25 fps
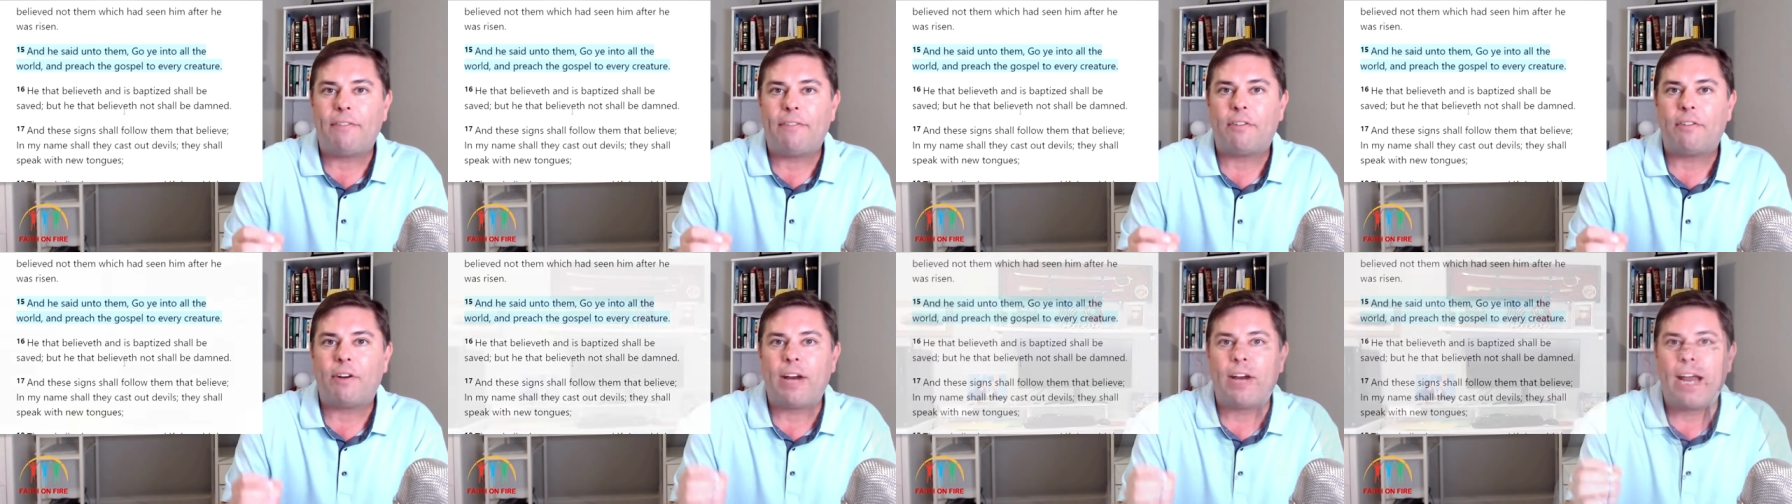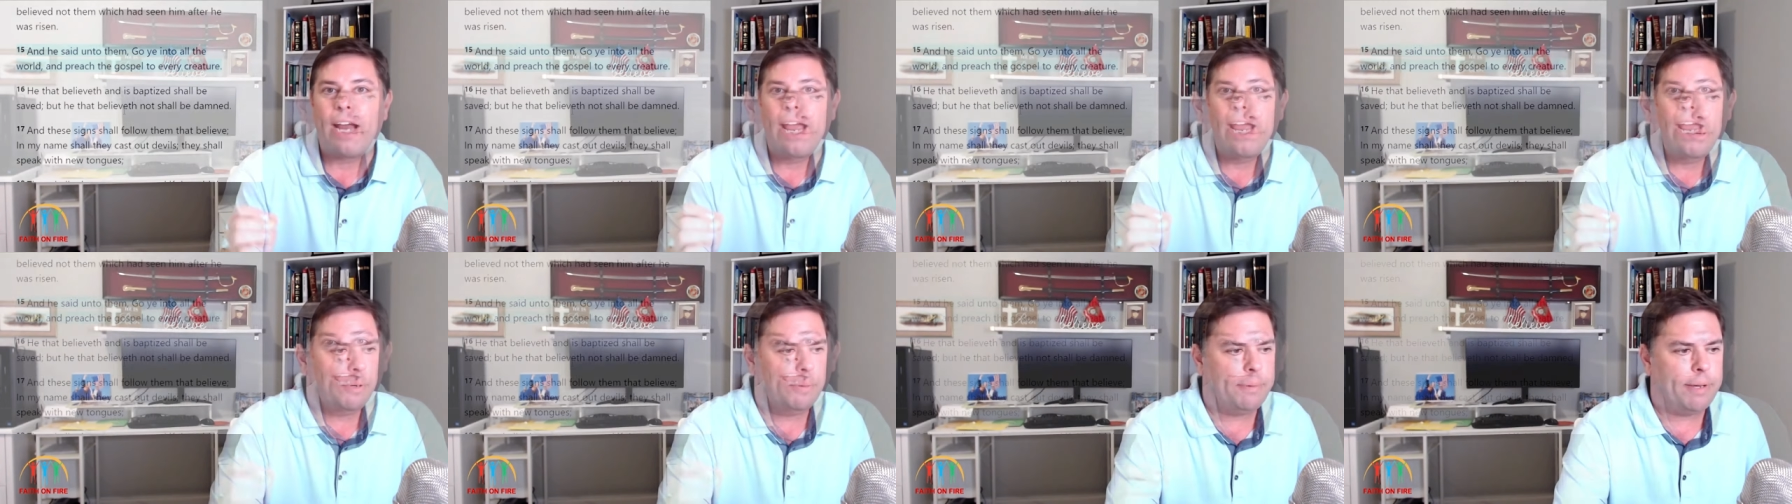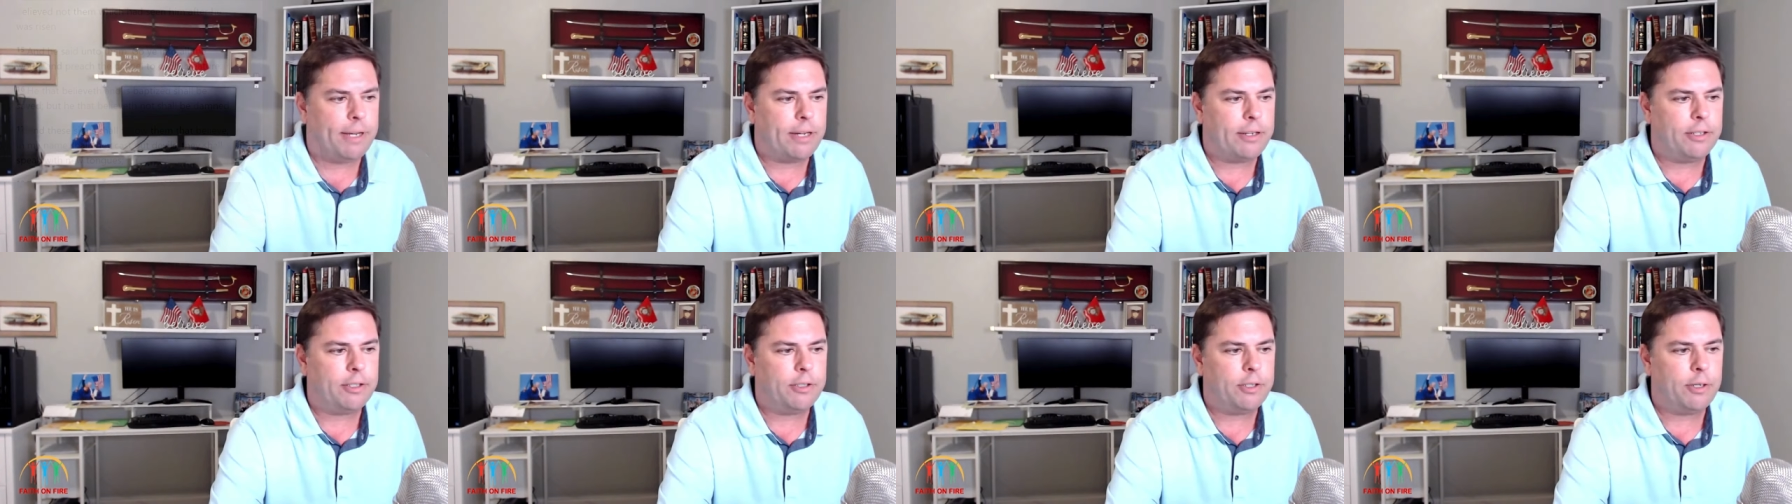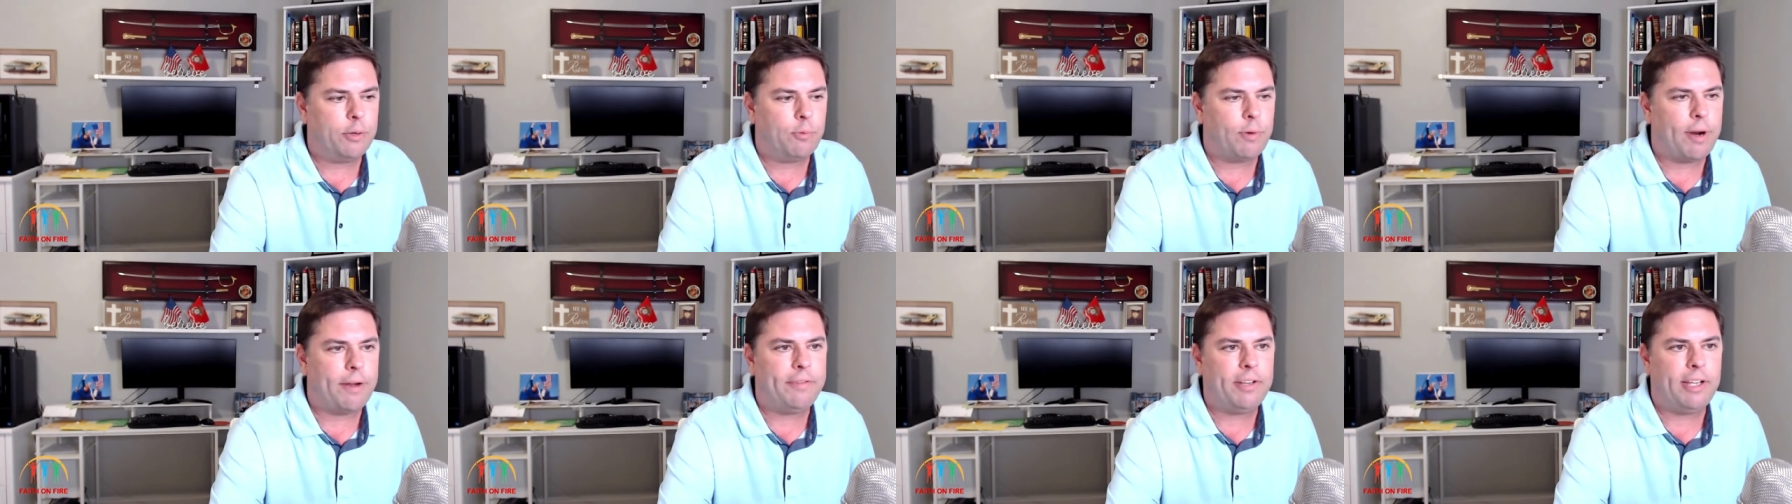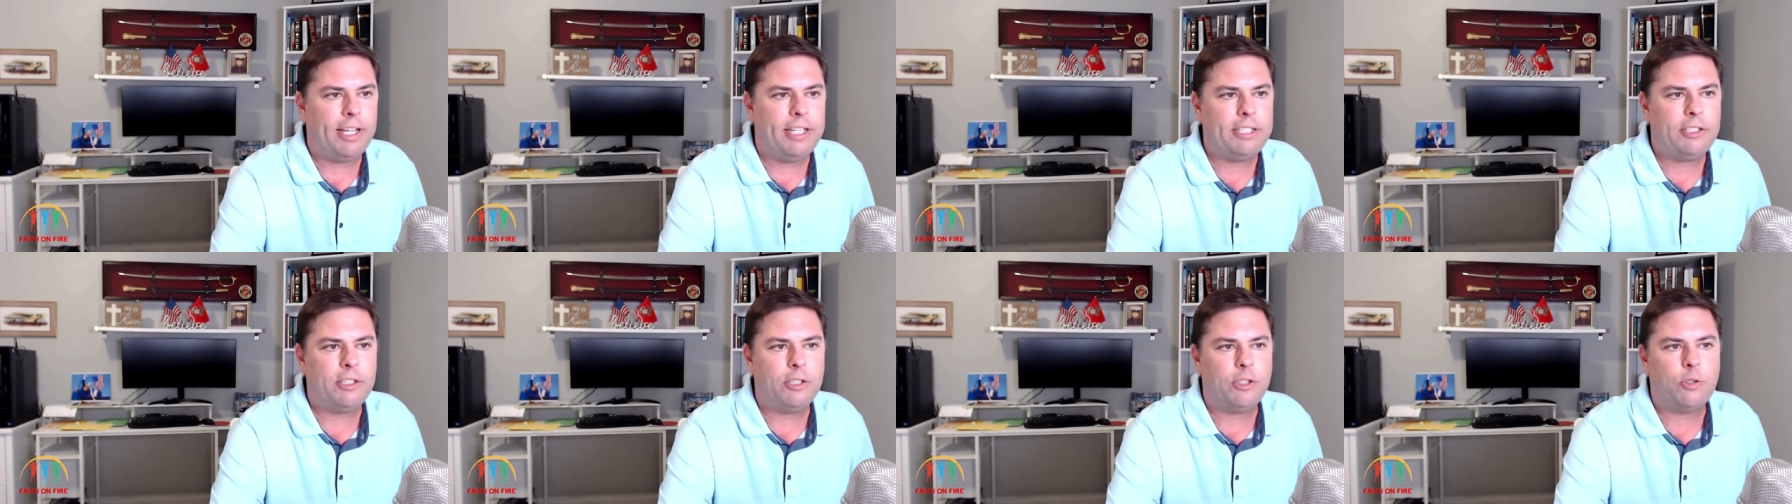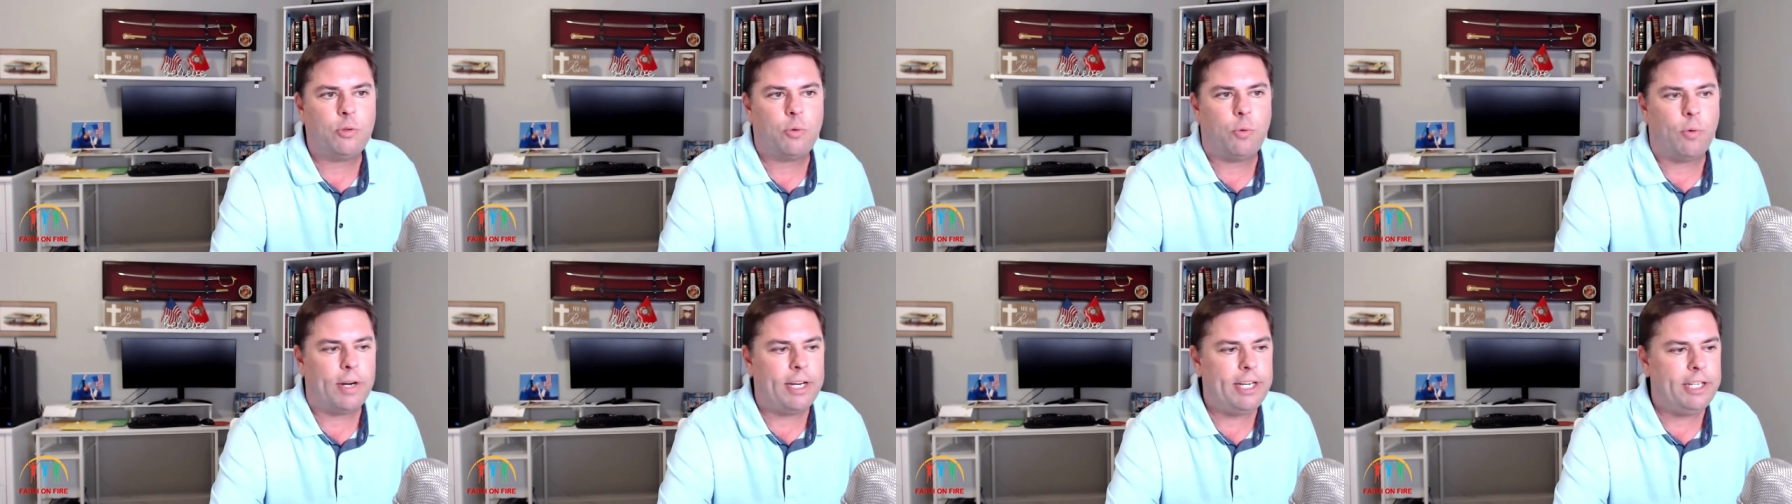And I'll put it back on the screen Revelation
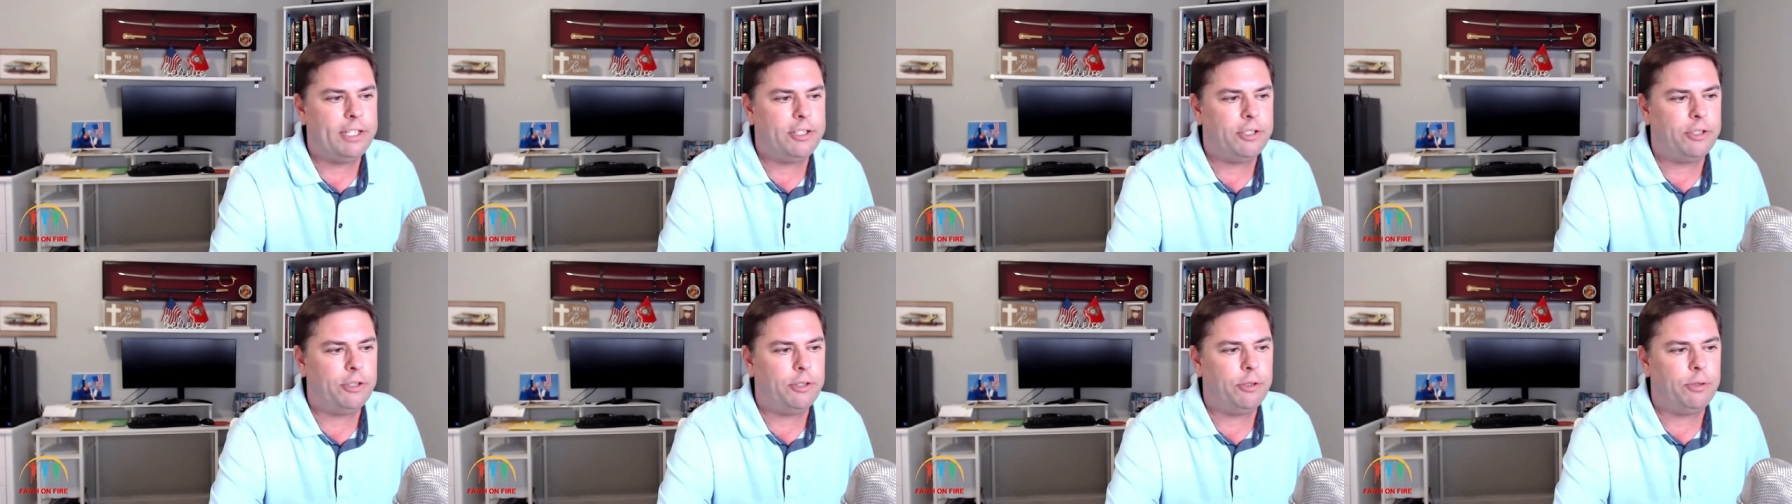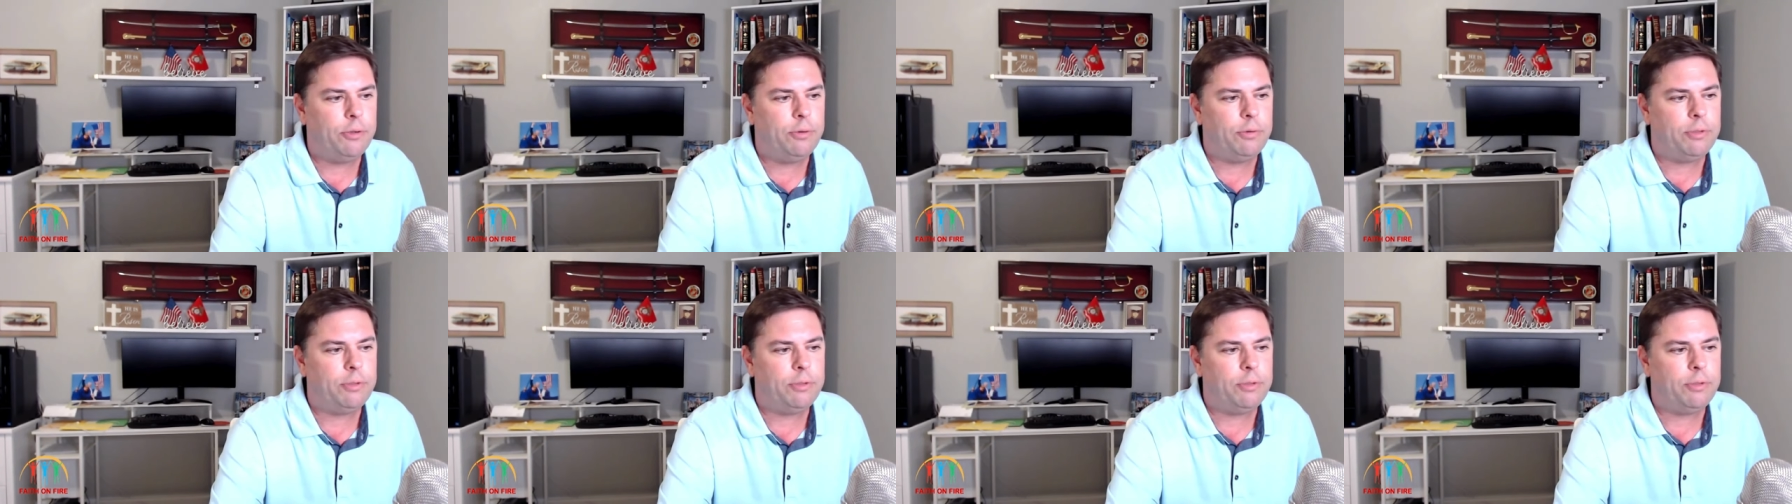22